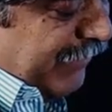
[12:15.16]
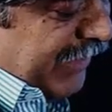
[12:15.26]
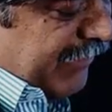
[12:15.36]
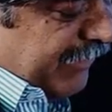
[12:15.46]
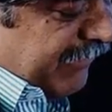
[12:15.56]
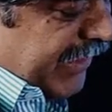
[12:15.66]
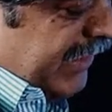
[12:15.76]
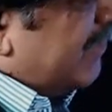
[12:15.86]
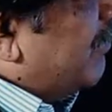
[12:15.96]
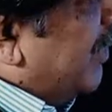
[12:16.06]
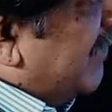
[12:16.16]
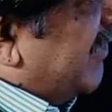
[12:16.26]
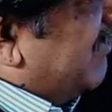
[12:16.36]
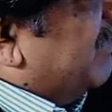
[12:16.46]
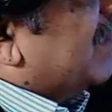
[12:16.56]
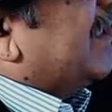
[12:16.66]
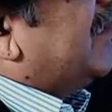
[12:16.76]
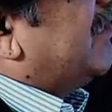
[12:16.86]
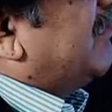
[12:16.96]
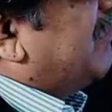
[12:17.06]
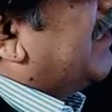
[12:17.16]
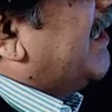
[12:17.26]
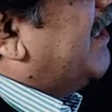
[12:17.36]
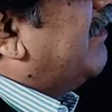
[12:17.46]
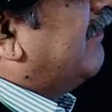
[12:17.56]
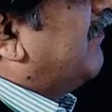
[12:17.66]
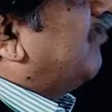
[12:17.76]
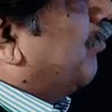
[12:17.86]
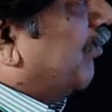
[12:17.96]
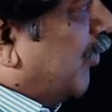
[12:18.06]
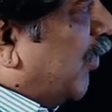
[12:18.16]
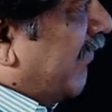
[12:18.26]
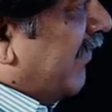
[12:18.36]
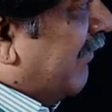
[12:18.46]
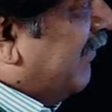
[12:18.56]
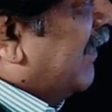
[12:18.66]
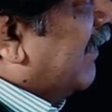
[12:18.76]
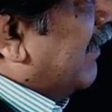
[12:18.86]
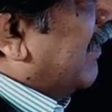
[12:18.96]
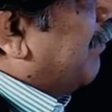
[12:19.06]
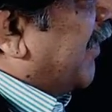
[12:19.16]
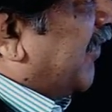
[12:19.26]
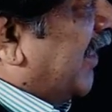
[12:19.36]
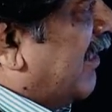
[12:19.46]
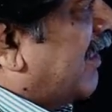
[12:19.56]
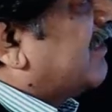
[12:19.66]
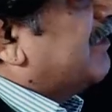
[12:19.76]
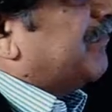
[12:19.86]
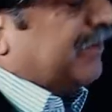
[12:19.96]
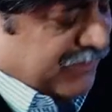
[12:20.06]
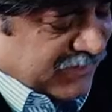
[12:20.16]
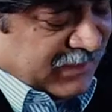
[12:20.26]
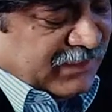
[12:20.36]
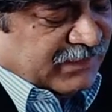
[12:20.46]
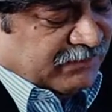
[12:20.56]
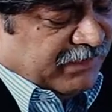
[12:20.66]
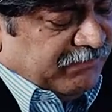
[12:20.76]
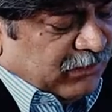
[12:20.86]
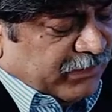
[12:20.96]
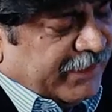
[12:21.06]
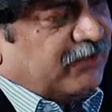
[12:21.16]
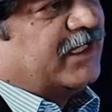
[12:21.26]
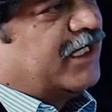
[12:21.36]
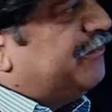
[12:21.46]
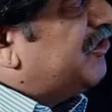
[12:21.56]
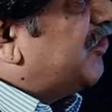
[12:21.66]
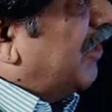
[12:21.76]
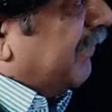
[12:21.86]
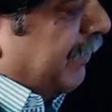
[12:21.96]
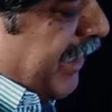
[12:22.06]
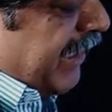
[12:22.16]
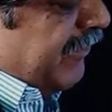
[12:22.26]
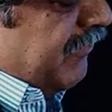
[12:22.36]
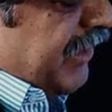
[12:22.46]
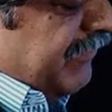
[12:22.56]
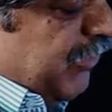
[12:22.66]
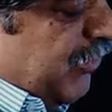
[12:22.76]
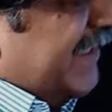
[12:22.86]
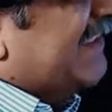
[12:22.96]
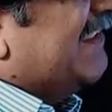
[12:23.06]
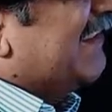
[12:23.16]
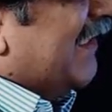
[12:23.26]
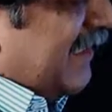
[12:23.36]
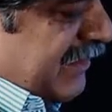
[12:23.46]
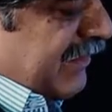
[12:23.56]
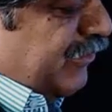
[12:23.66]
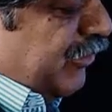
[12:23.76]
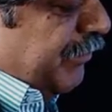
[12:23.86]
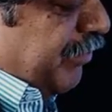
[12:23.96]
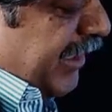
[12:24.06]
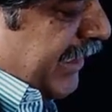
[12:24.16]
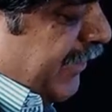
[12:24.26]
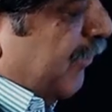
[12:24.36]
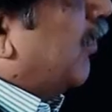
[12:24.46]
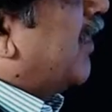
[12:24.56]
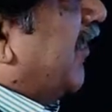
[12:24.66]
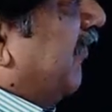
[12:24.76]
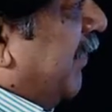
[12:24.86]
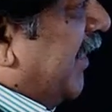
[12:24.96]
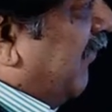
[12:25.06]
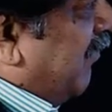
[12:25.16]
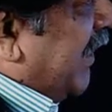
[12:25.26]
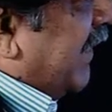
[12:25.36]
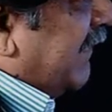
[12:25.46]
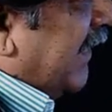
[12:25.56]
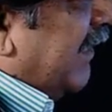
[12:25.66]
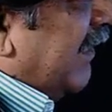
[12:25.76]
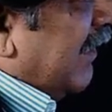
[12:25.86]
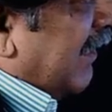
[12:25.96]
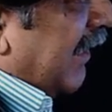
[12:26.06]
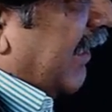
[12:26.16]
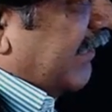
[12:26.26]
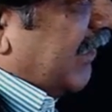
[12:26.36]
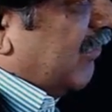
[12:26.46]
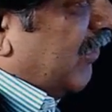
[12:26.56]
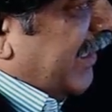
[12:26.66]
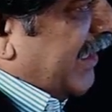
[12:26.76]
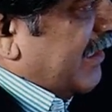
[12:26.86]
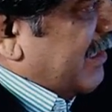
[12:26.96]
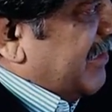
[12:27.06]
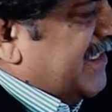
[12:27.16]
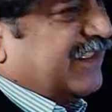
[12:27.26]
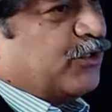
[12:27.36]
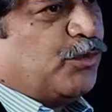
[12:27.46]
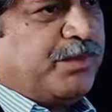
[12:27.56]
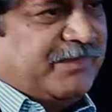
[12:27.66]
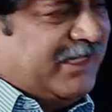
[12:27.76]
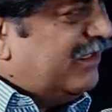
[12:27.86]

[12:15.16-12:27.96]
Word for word: Whenever we are in a chronic stressful conditions, we get into these modes of the depression or the symptoms. So when we look into the chemistry of the brain and what we notice is that the two important neurotransmitters, one is the the acetylcholine, another one is the dopamine.